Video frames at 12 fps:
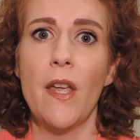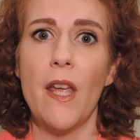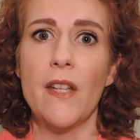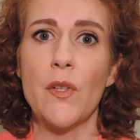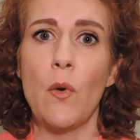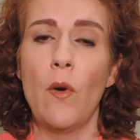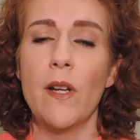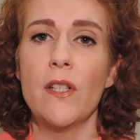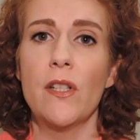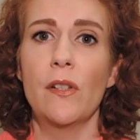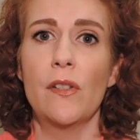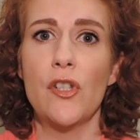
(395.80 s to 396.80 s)
it's going
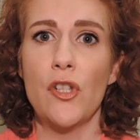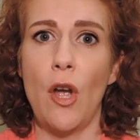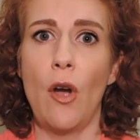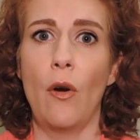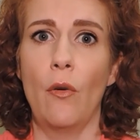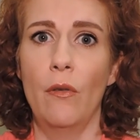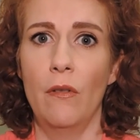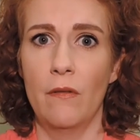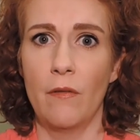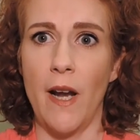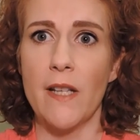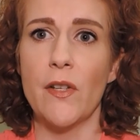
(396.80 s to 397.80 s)
to show, right?